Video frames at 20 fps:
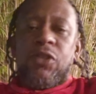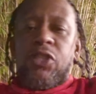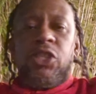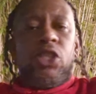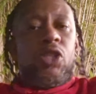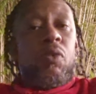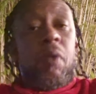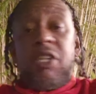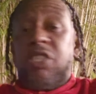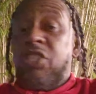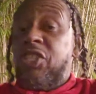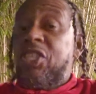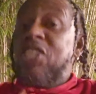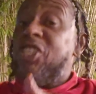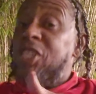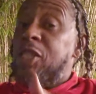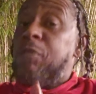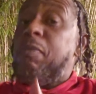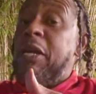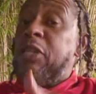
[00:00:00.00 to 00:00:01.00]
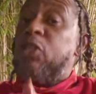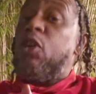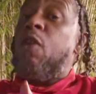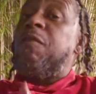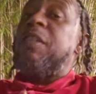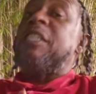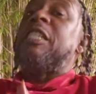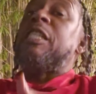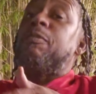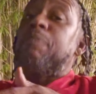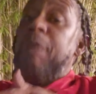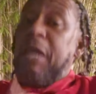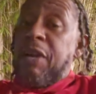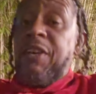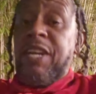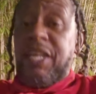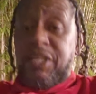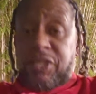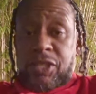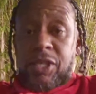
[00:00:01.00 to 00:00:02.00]
situation. This is based off
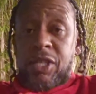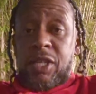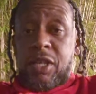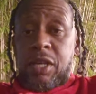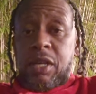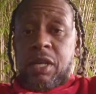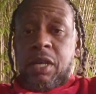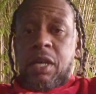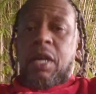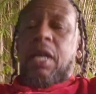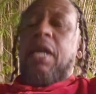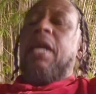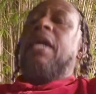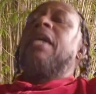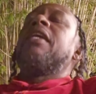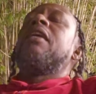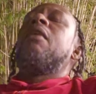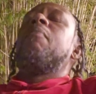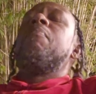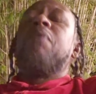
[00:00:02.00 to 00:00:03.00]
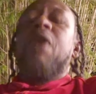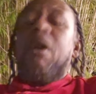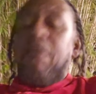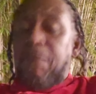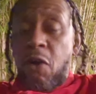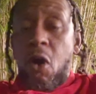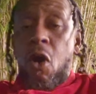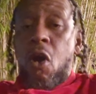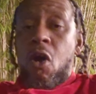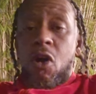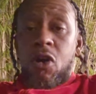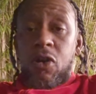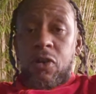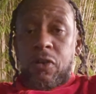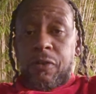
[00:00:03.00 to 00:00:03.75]
experience. And above all,